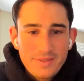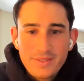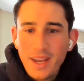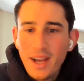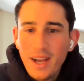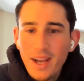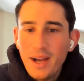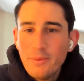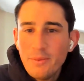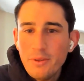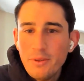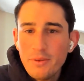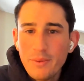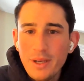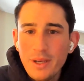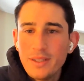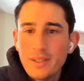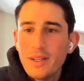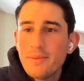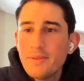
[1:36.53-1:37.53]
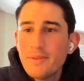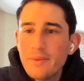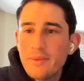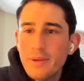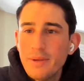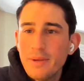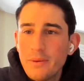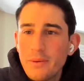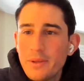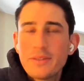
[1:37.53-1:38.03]
Uh, I'm doing well. I'm doing
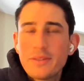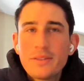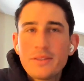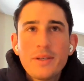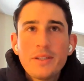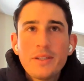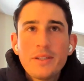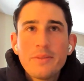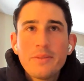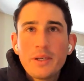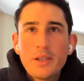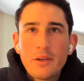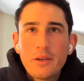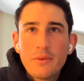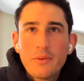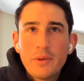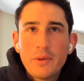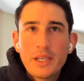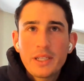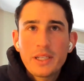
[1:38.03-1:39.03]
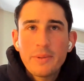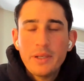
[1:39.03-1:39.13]
well. It's it's been a good week.